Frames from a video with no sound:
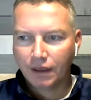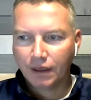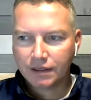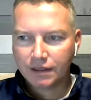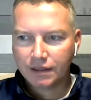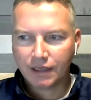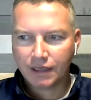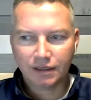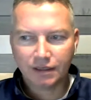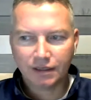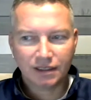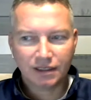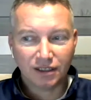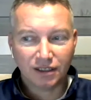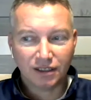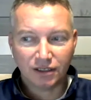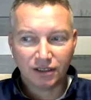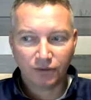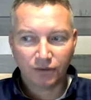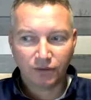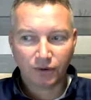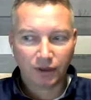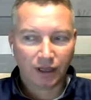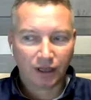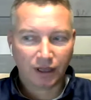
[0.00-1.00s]
Sales is a
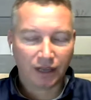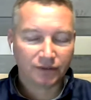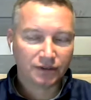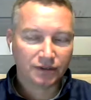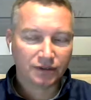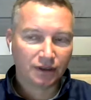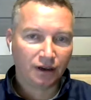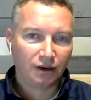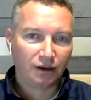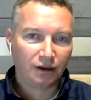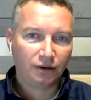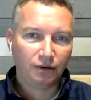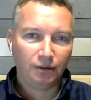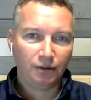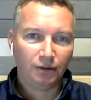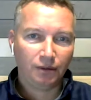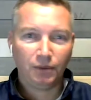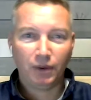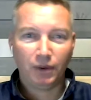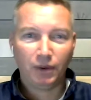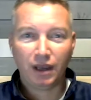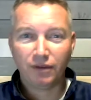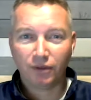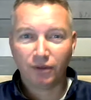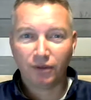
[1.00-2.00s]
different lifestyle. I mean,
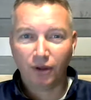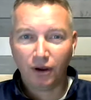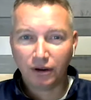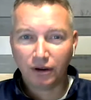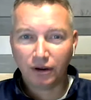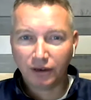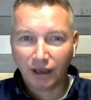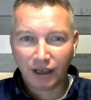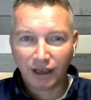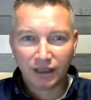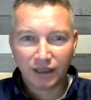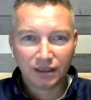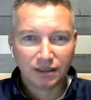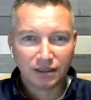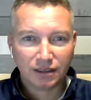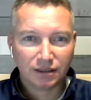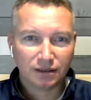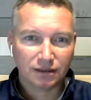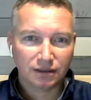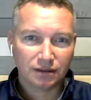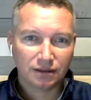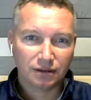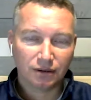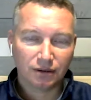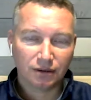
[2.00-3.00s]
we have long nights,
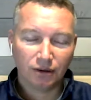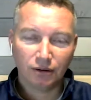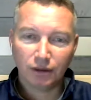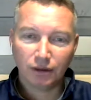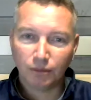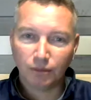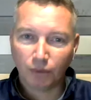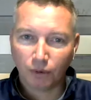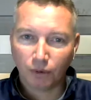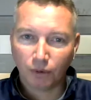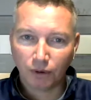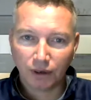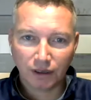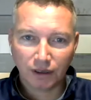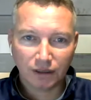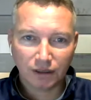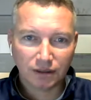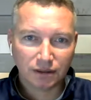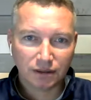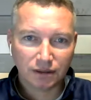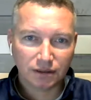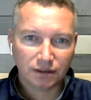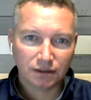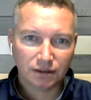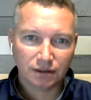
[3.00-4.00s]
early mornings.
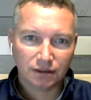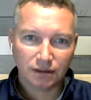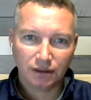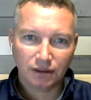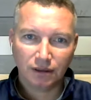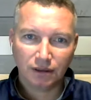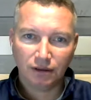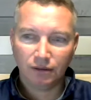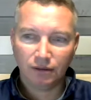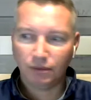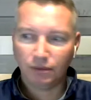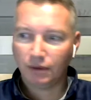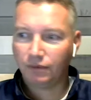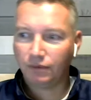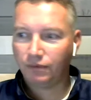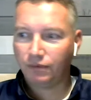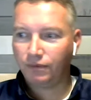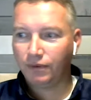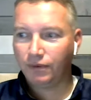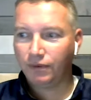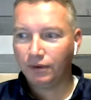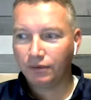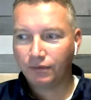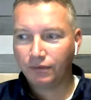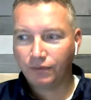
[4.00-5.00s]
We
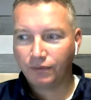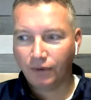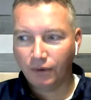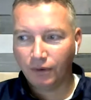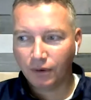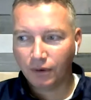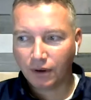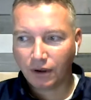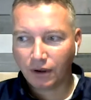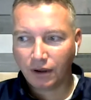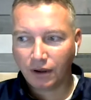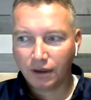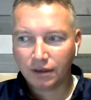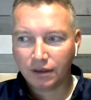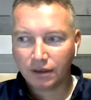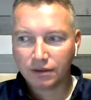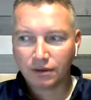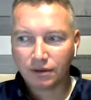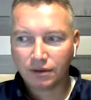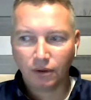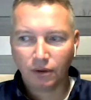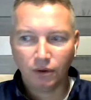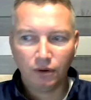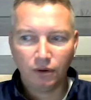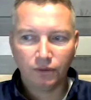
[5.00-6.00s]
field phone calls
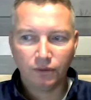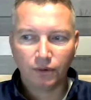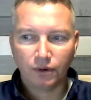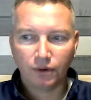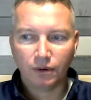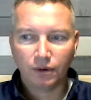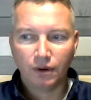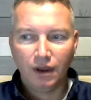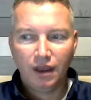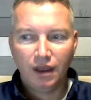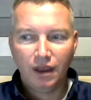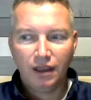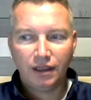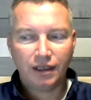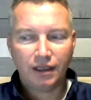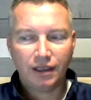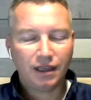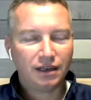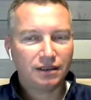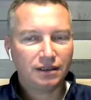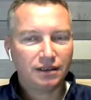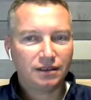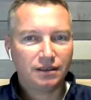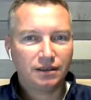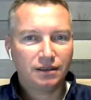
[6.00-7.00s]
all over. You got
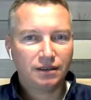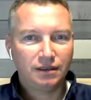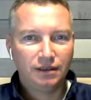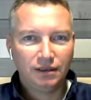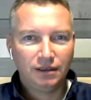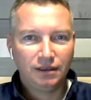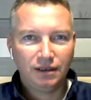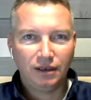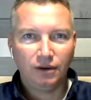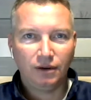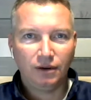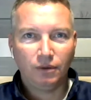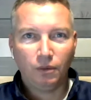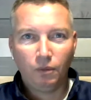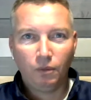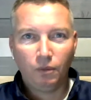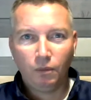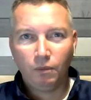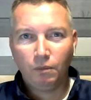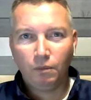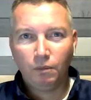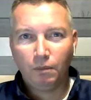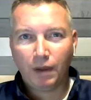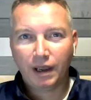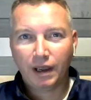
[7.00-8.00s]
to,
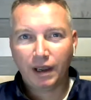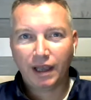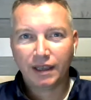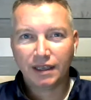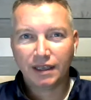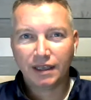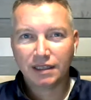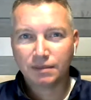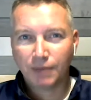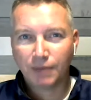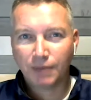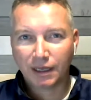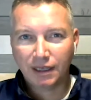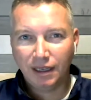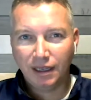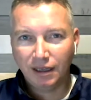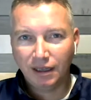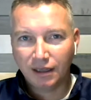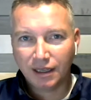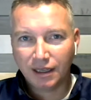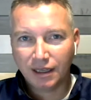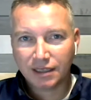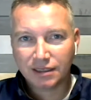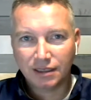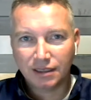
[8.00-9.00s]
I guess my key
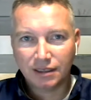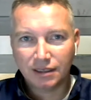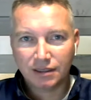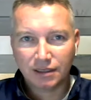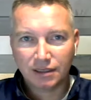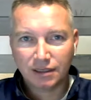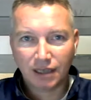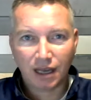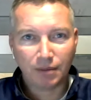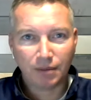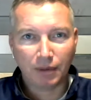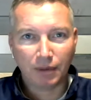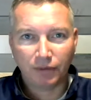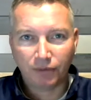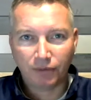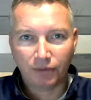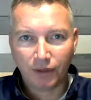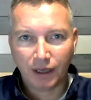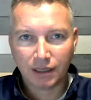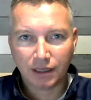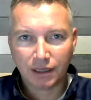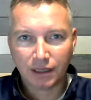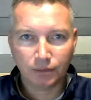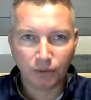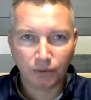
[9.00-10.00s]
lesson is you got to be
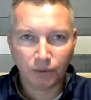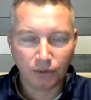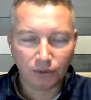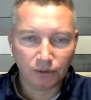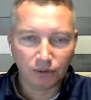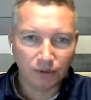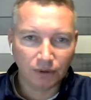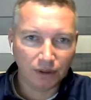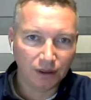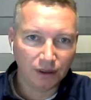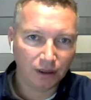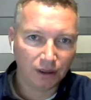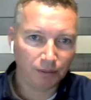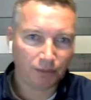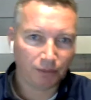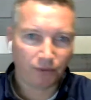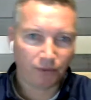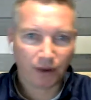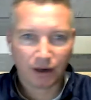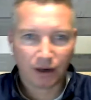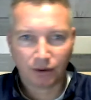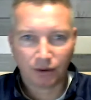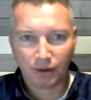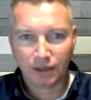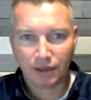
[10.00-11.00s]
flexible and provide
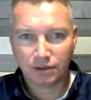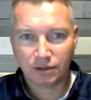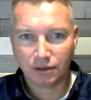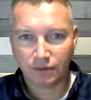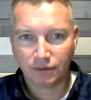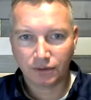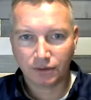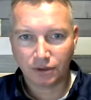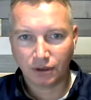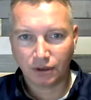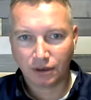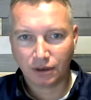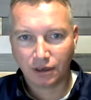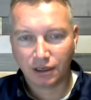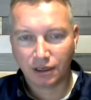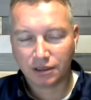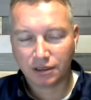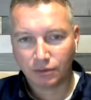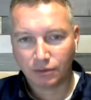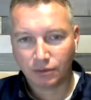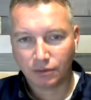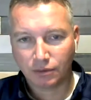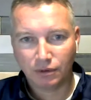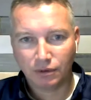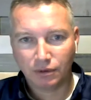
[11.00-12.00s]
a great service to your
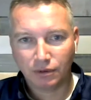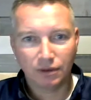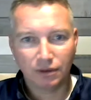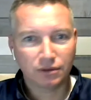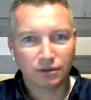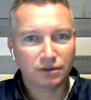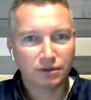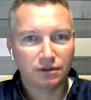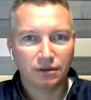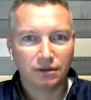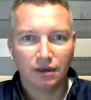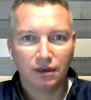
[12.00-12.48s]
customer. There's,